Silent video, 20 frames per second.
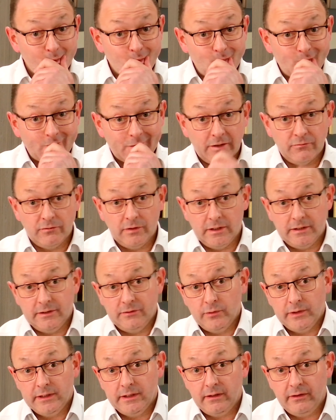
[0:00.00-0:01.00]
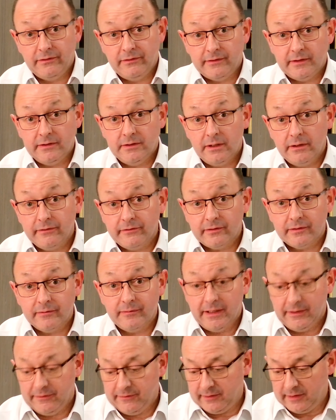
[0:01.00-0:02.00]
at Rutland we use a Newton
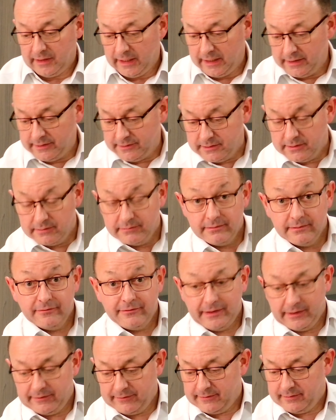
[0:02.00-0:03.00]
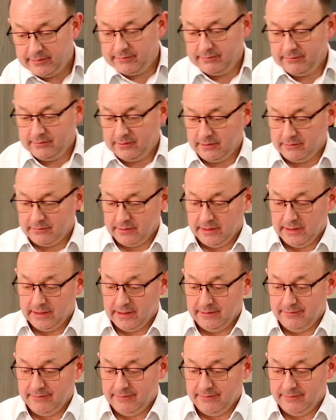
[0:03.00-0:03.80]
meter gauge. In fact, I've got one here.